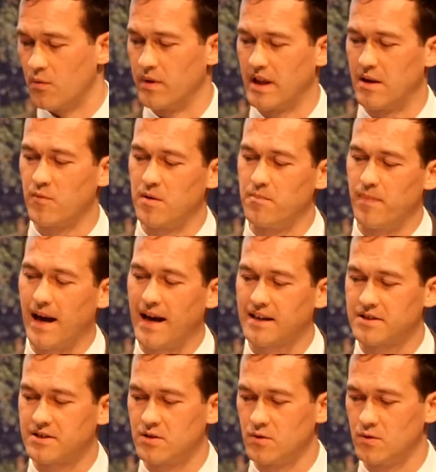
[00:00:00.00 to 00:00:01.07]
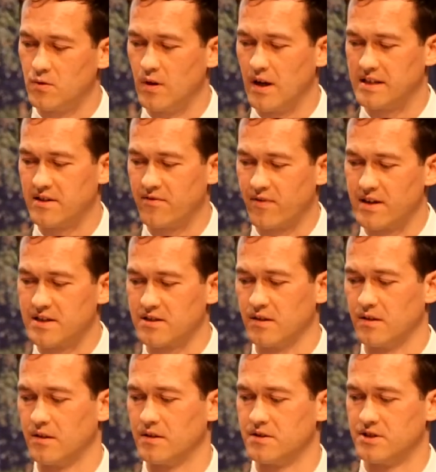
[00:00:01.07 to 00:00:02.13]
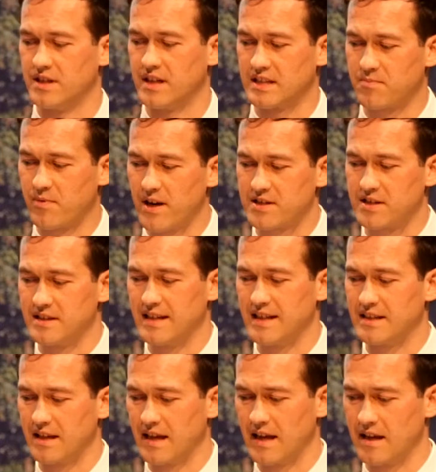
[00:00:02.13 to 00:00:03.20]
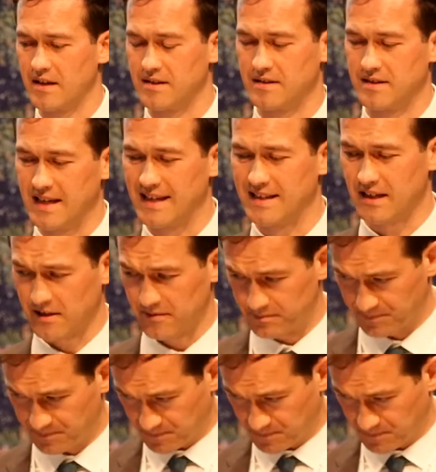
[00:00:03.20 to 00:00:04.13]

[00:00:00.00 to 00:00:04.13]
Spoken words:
We then went back to a differential gene expression data